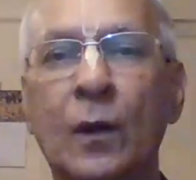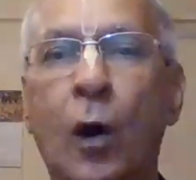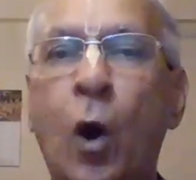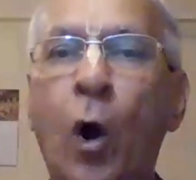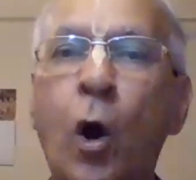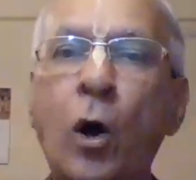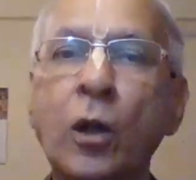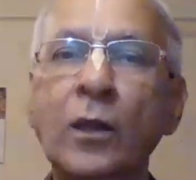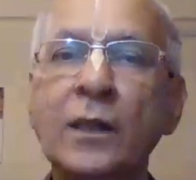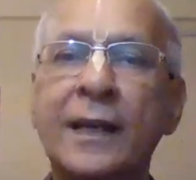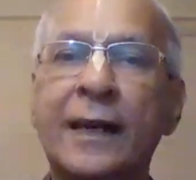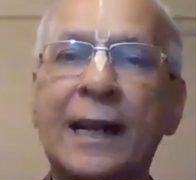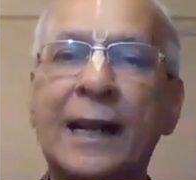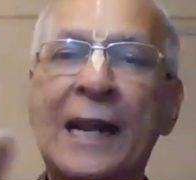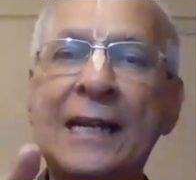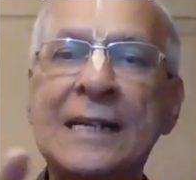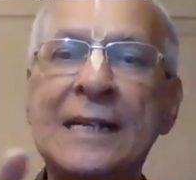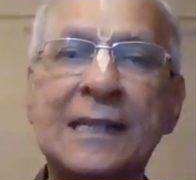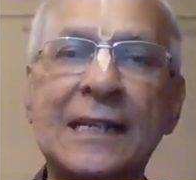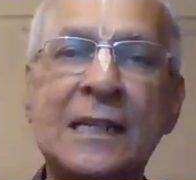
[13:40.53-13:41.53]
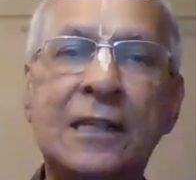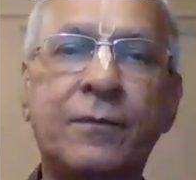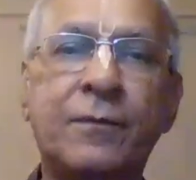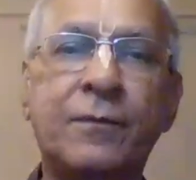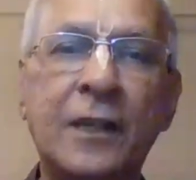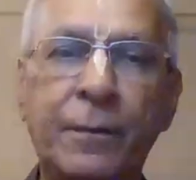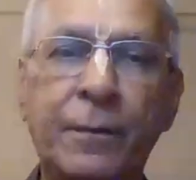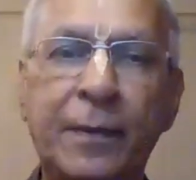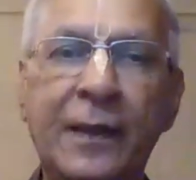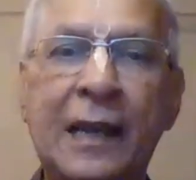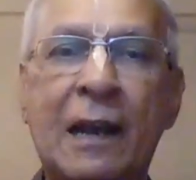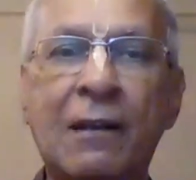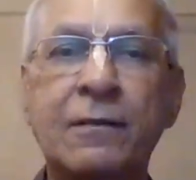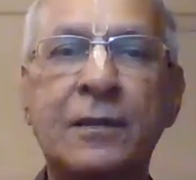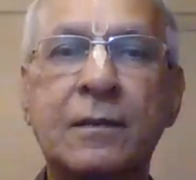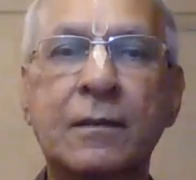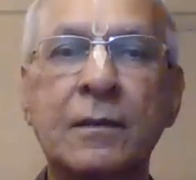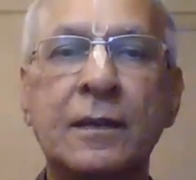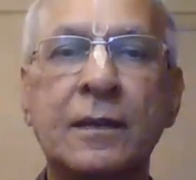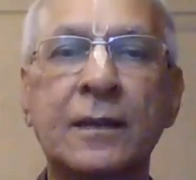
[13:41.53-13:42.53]
all the grain seeds within me
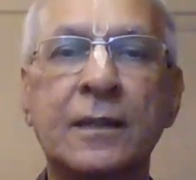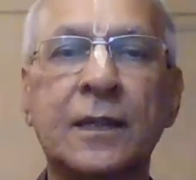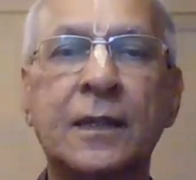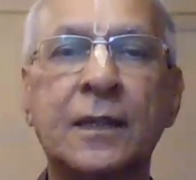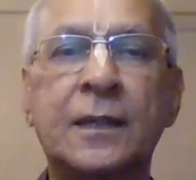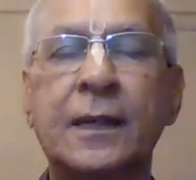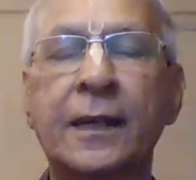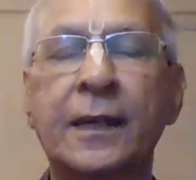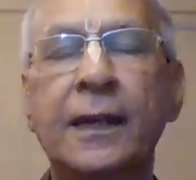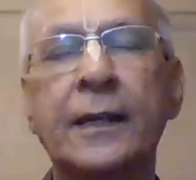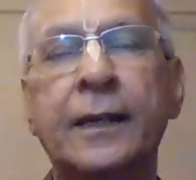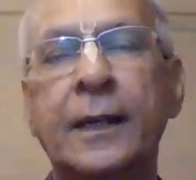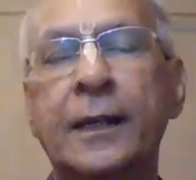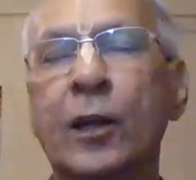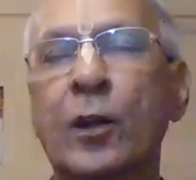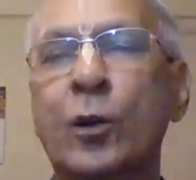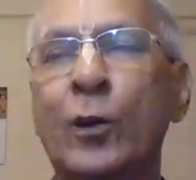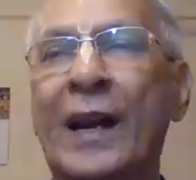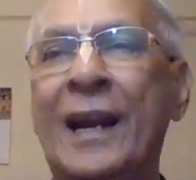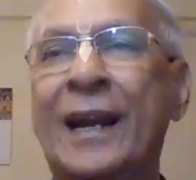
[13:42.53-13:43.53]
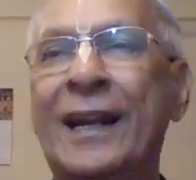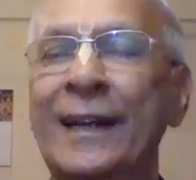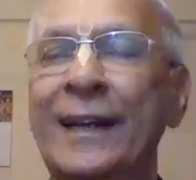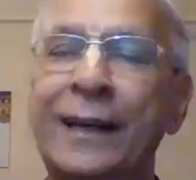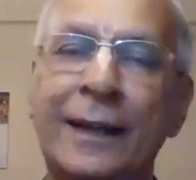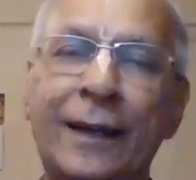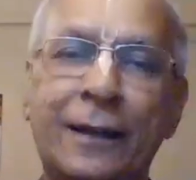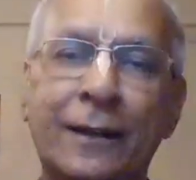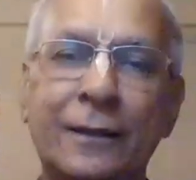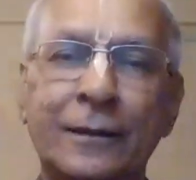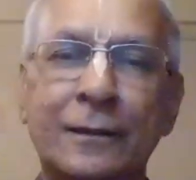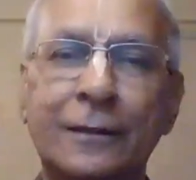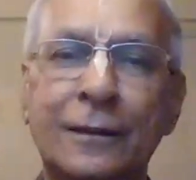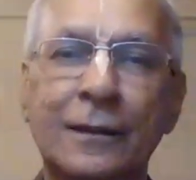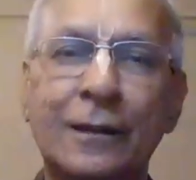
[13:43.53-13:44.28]
have certainly deteriorated.